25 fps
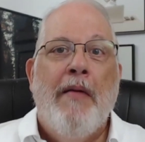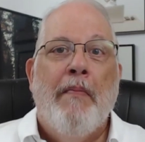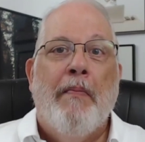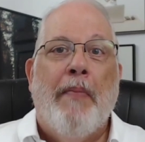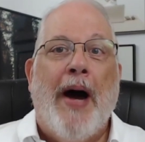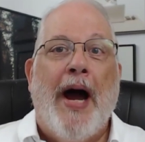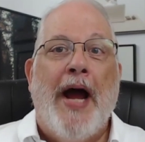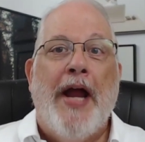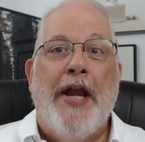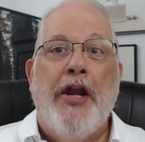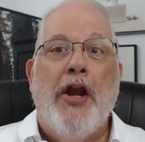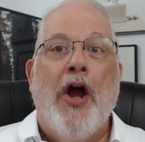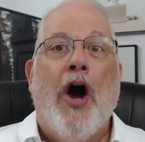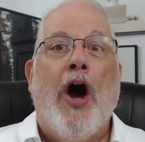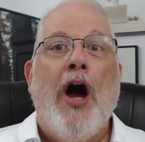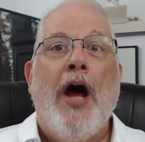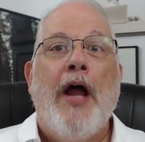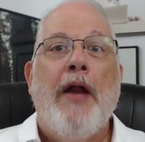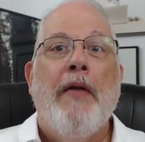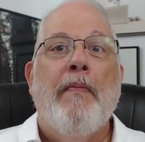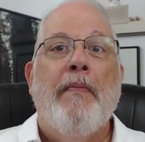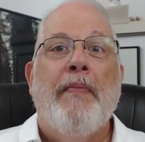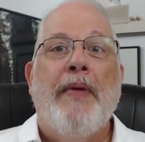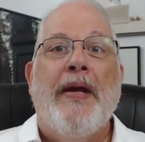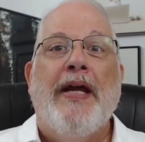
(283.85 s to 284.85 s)
By
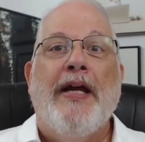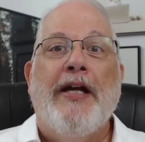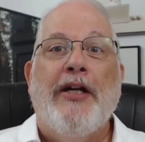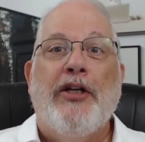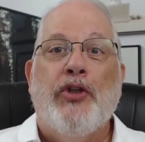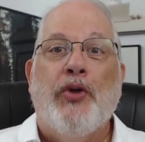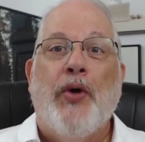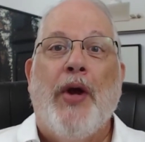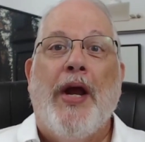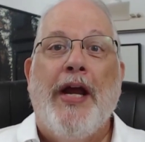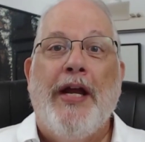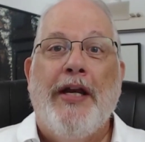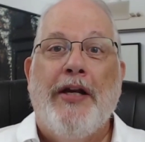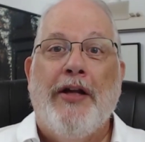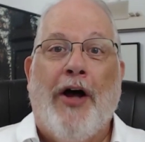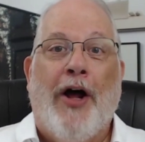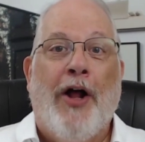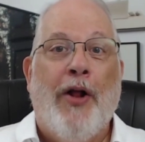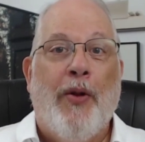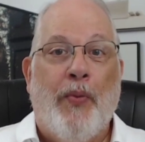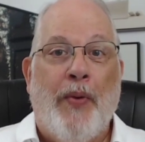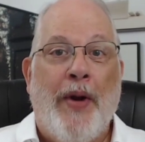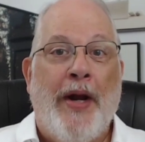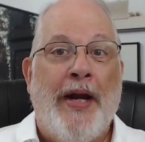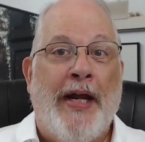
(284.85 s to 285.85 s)
not being trained
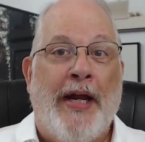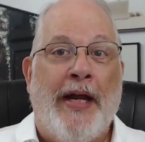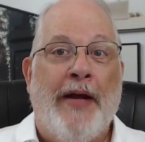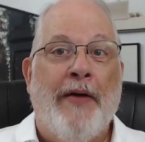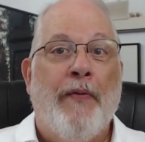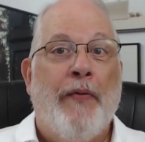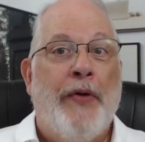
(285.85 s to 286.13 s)
already,